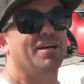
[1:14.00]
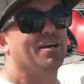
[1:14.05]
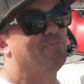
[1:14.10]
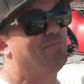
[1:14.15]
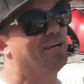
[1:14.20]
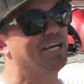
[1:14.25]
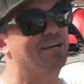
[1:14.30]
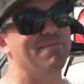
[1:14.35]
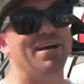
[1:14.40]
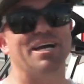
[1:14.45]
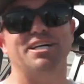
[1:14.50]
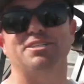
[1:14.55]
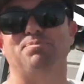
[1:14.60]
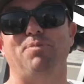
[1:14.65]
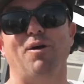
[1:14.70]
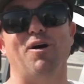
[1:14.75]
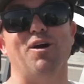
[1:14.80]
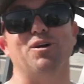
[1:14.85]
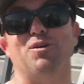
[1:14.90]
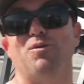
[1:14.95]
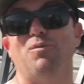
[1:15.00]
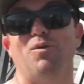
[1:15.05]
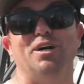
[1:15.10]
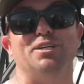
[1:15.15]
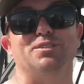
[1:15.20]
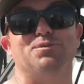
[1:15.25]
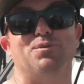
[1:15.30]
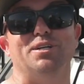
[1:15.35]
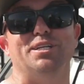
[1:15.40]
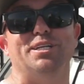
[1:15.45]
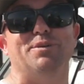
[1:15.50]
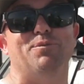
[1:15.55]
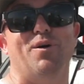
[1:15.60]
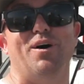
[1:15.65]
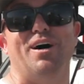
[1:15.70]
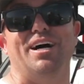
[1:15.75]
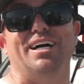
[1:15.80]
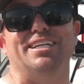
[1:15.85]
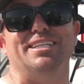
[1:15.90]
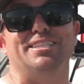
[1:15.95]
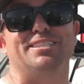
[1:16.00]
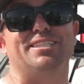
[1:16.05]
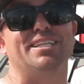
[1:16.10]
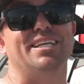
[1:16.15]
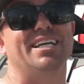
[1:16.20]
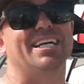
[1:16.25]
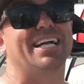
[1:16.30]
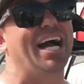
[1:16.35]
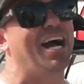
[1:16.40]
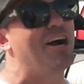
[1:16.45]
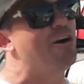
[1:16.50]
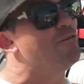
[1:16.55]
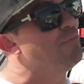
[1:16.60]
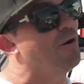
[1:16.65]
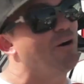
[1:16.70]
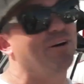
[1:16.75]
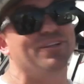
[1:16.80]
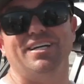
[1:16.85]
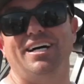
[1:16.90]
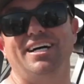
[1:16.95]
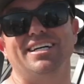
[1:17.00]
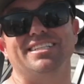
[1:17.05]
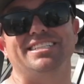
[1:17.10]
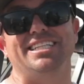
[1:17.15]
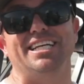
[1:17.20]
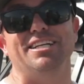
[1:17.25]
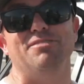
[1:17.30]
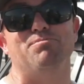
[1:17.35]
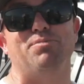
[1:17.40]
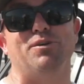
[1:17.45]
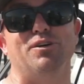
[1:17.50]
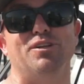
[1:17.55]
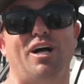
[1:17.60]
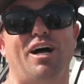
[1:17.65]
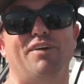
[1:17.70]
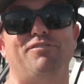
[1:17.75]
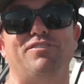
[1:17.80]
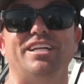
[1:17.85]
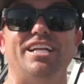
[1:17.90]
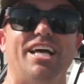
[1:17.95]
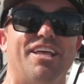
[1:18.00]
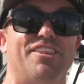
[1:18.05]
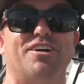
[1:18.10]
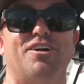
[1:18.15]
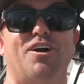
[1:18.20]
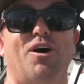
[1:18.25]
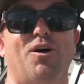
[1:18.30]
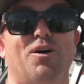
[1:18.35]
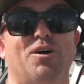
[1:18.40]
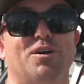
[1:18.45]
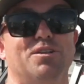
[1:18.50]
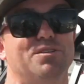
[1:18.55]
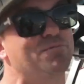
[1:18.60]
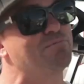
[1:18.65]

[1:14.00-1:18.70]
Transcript: BMX Park was what it was. Kyle Baldock didn't pull off another gold,